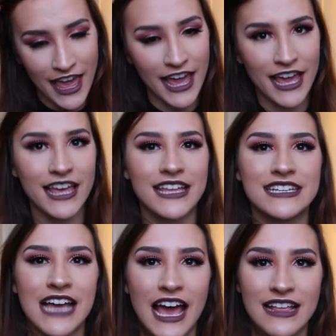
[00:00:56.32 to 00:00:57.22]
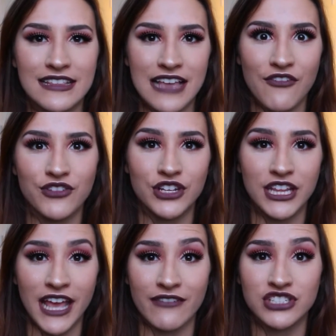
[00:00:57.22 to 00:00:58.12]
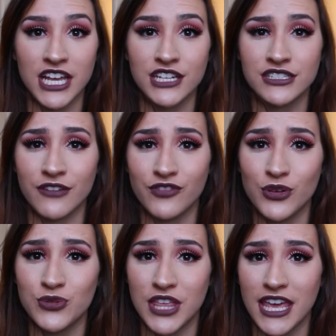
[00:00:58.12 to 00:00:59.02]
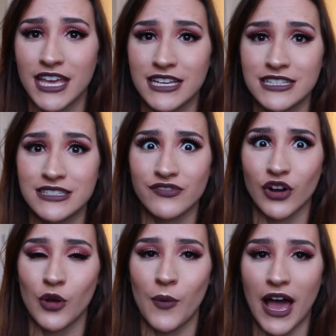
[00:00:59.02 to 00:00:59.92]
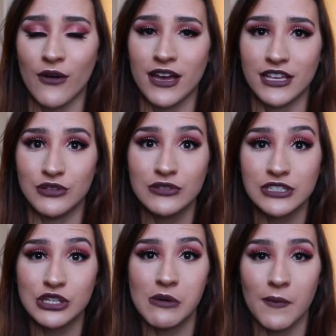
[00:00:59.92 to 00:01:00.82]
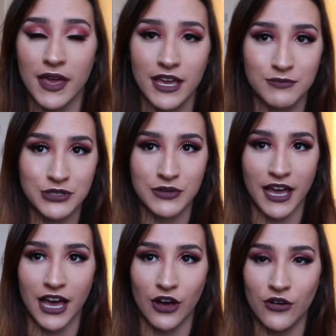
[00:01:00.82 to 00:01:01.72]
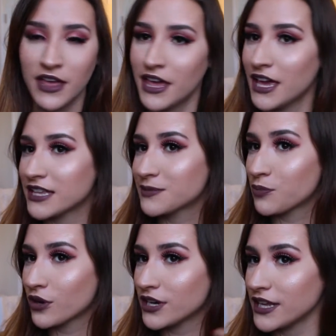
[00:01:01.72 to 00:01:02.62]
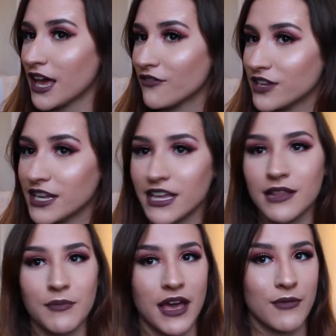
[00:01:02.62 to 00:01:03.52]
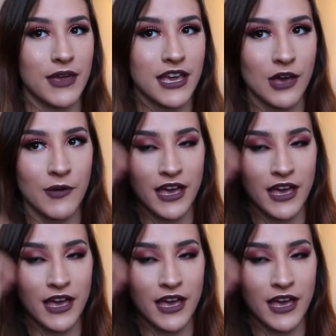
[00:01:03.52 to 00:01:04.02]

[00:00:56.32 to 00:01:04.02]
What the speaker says: and I definitely have changed a few things from how I used to do my makeup to now. It's pretty evident my makeup